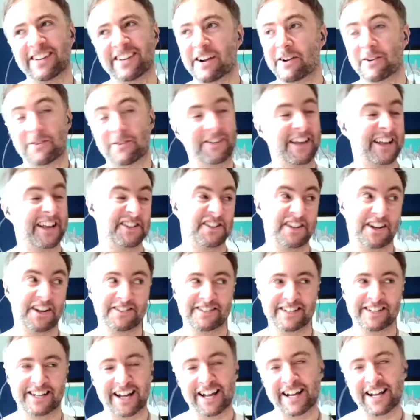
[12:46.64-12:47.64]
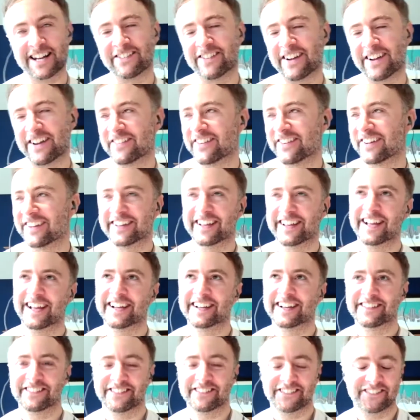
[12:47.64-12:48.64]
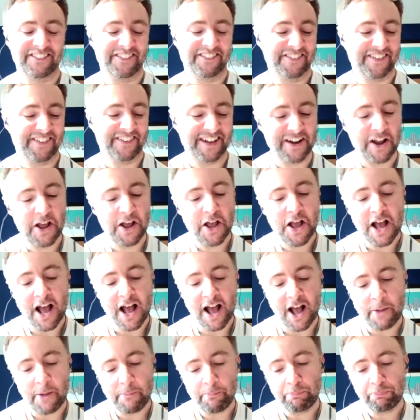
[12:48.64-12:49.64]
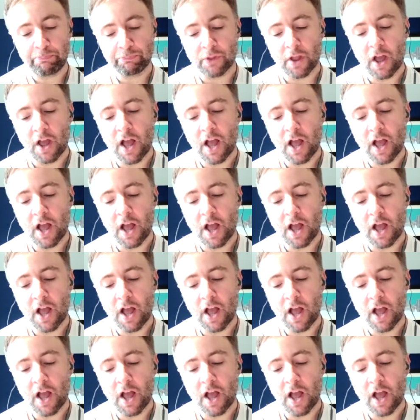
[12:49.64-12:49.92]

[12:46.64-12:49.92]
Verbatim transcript: I'll get shouted at. Yeah um,